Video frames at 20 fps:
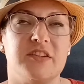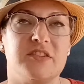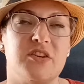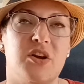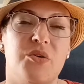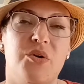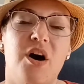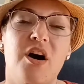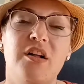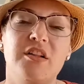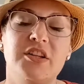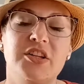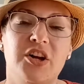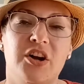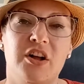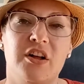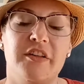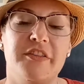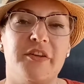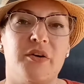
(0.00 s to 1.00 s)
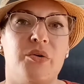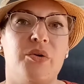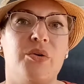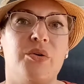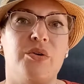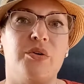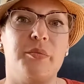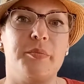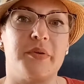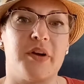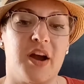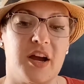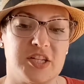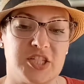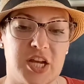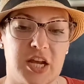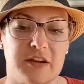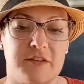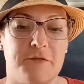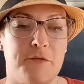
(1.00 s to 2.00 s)
So all in all, the whole
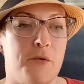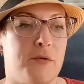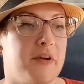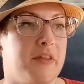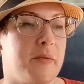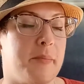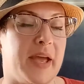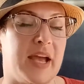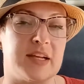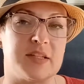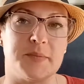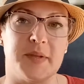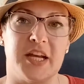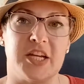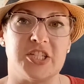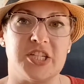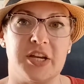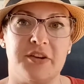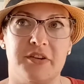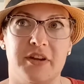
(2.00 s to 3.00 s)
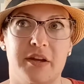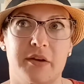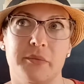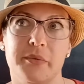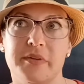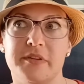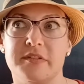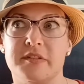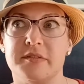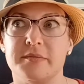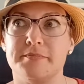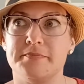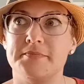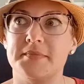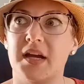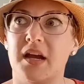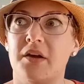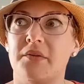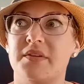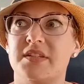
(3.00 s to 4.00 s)
project for the backsplash area was,
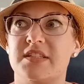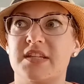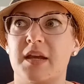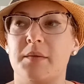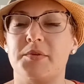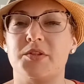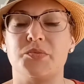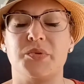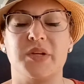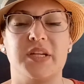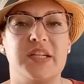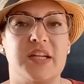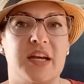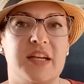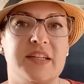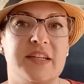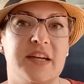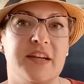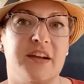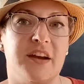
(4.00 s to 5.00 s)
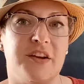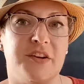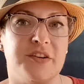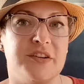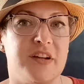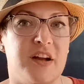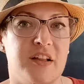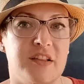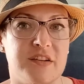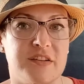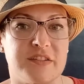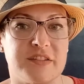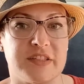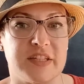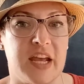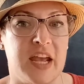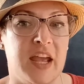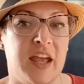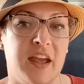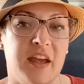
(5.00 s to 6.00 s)
I would say, between $90 and
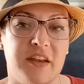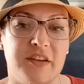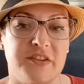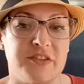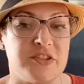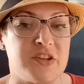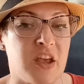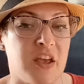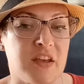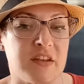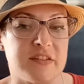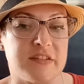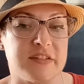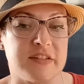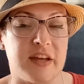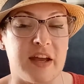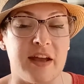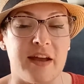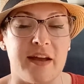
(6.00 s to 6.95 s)
$100, and just